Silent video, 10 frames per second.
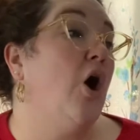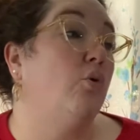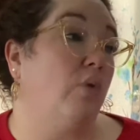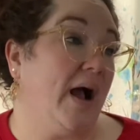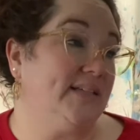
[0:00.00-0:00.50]

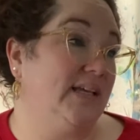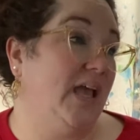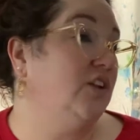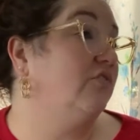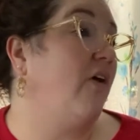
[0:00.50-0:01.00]
rising
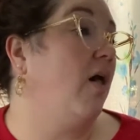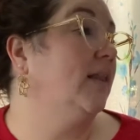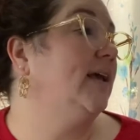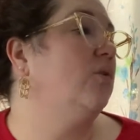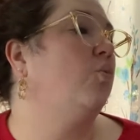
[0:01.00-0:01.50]
and
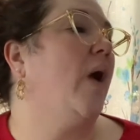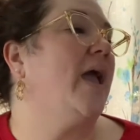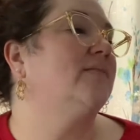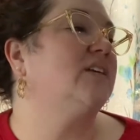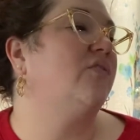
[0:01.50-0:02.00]
falling in
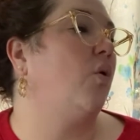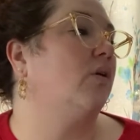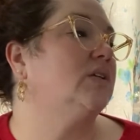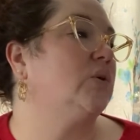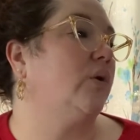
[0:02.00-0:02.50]
waves of
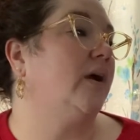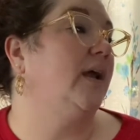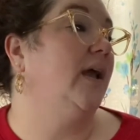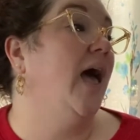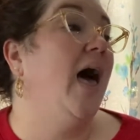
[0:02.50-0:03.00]
oratory.